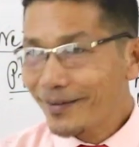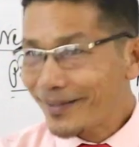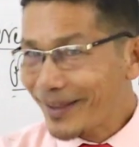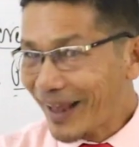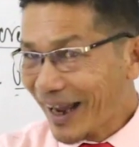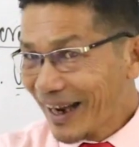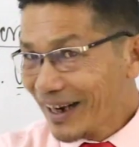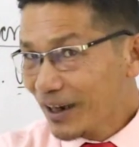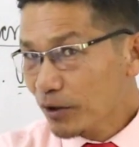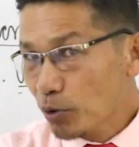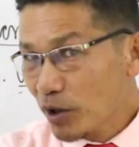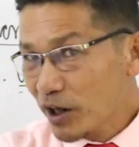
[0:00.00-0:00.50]

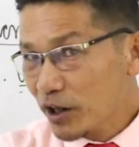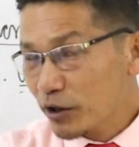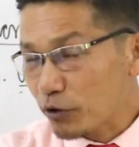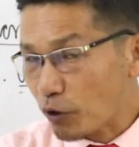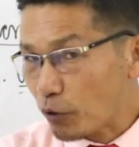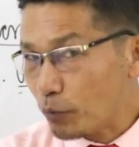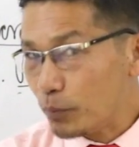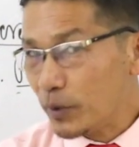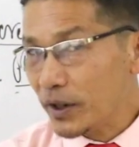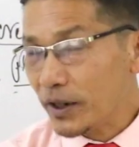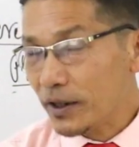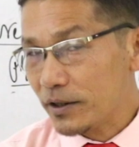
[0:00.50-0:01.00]
That word
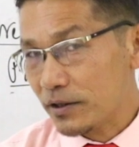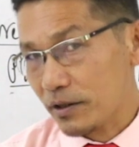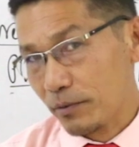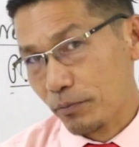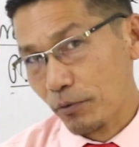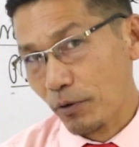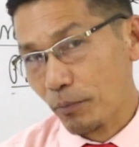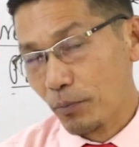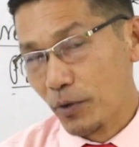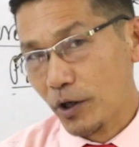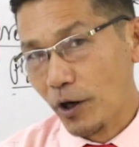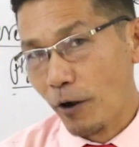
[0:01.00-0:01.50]
Tommy is a
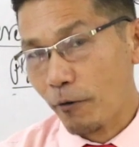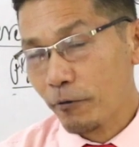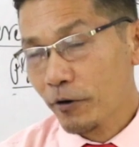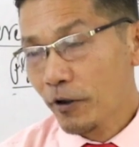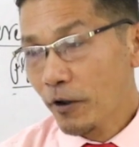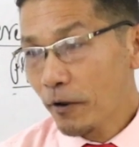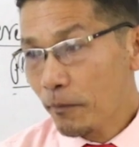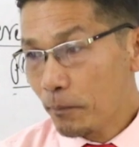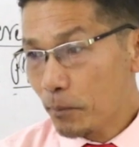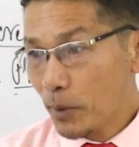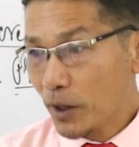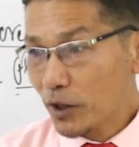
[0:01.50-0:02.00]
proper noun.
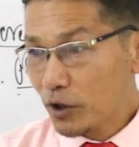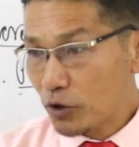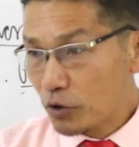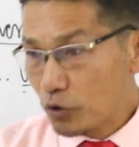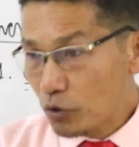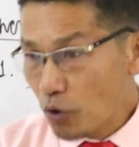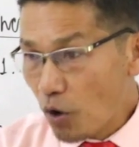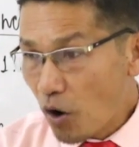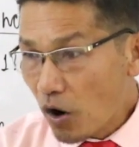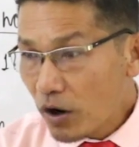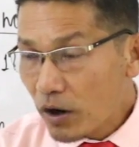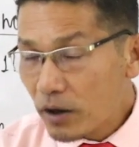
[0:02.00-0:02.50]
But
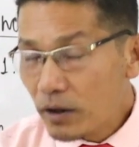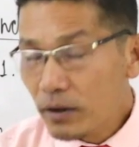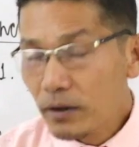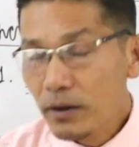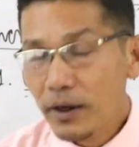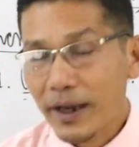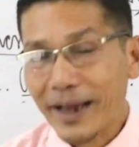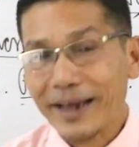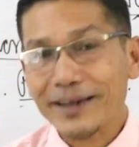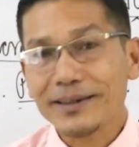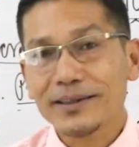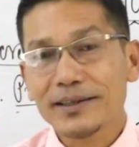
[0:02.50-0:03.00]

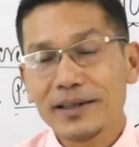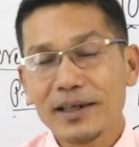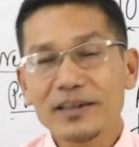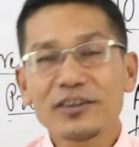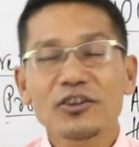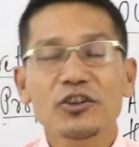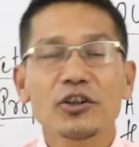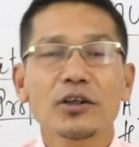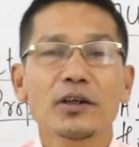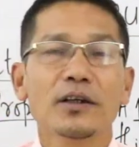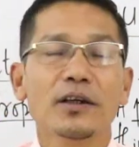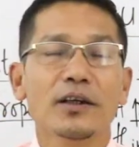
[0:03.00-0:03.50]
dog as
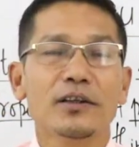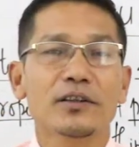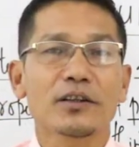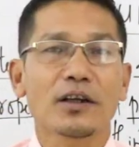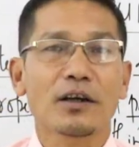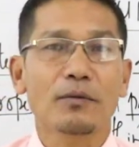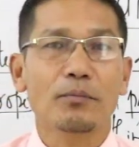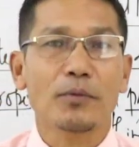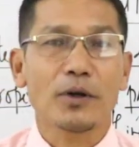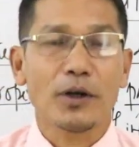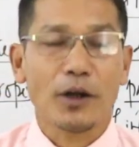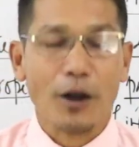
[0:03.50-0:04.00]
such is a
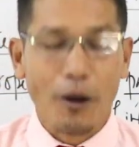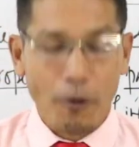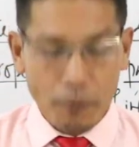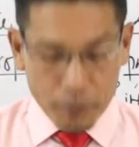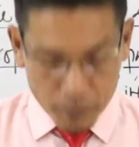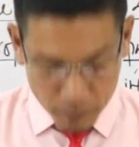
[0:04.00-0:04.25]
common noun.